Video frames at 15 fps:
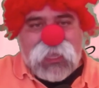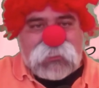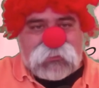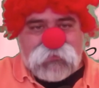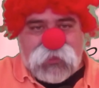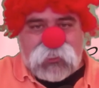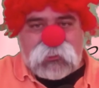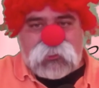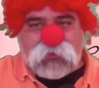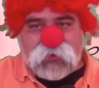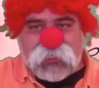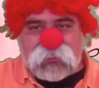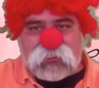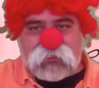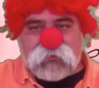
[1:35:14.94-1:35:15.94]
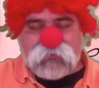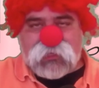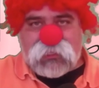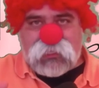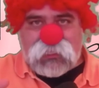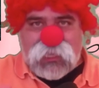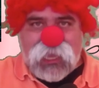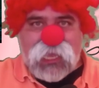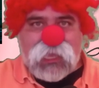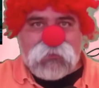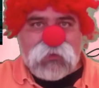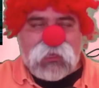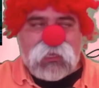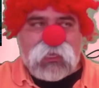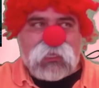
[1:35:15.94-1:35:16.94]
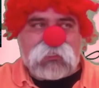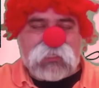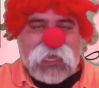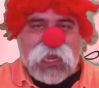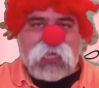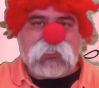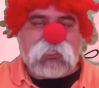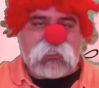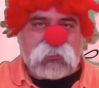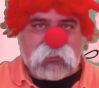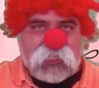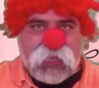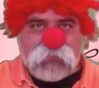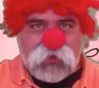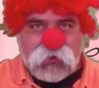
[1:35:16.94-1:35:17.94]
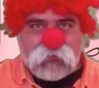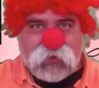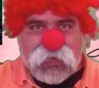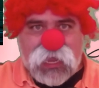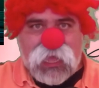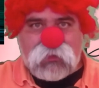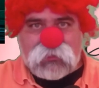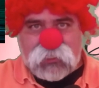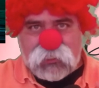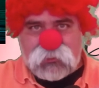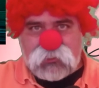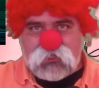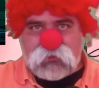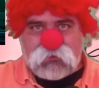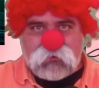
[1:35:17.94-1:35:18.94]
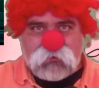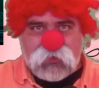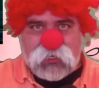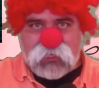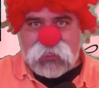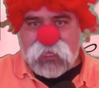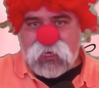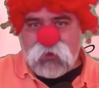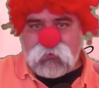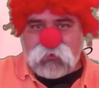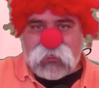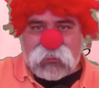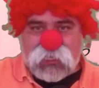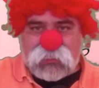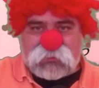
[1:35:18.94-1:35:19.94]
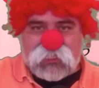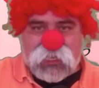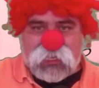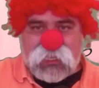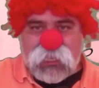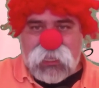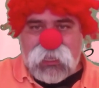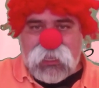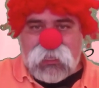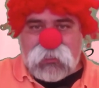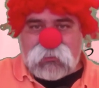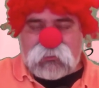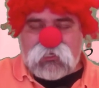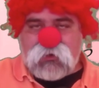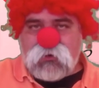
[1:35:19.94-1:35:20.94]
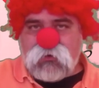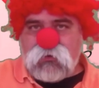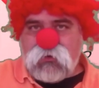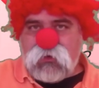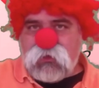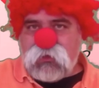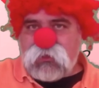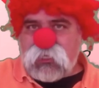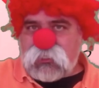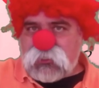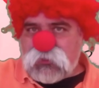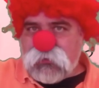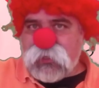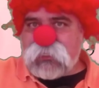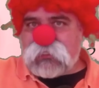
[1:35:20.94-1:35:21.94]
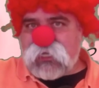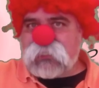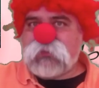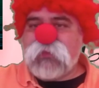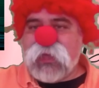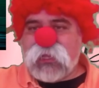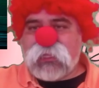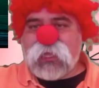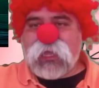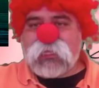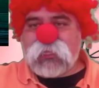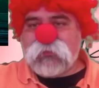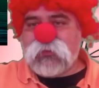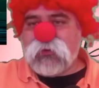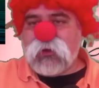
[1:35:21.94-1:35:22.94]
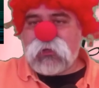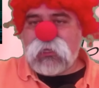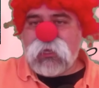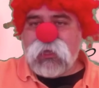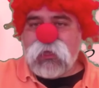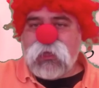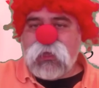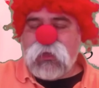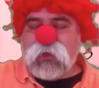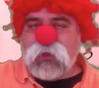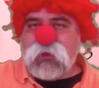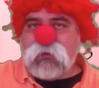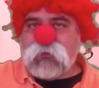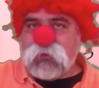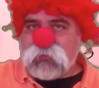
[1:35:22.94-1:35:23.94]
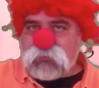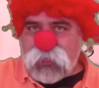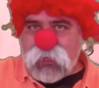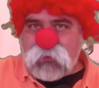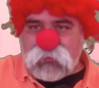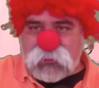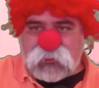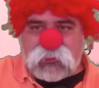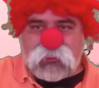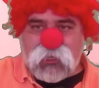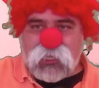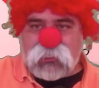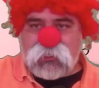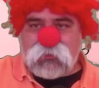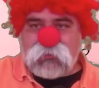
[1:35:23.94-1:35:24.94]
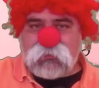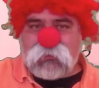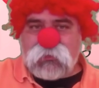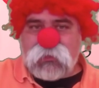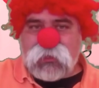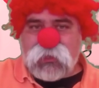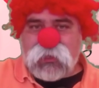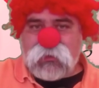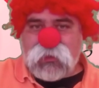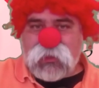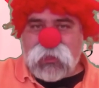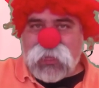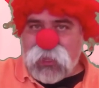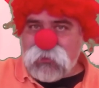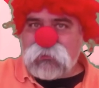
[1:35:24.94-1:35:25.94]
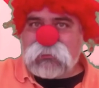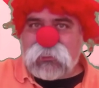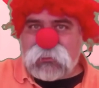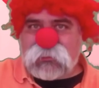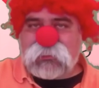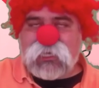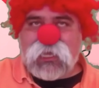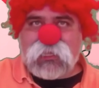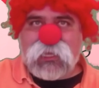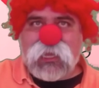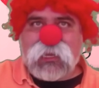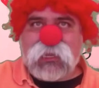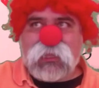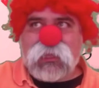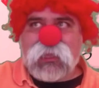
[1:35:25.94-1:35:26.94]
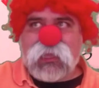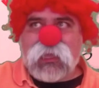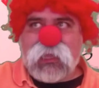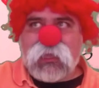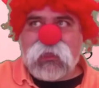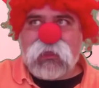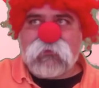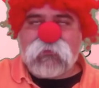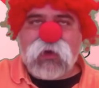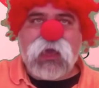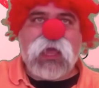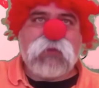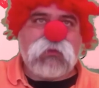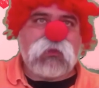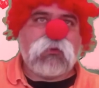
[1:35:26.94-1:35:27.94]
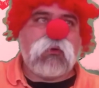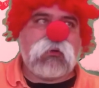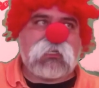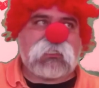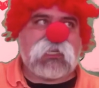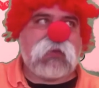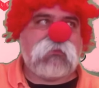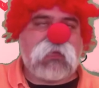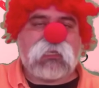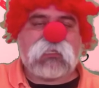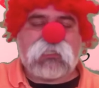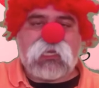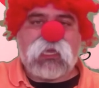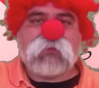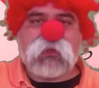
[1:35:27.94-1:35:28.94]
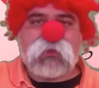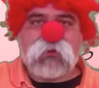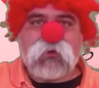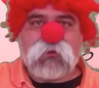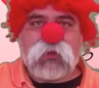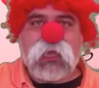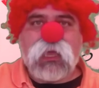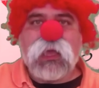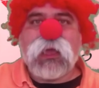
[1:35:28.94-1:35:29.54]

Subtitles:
to make a choice. But the game is actually shaping reality, too. And they don't realize that. So the choice that's made at the end of the book will probably shock you. And I honestly can say that if I had been told the same things he had been told,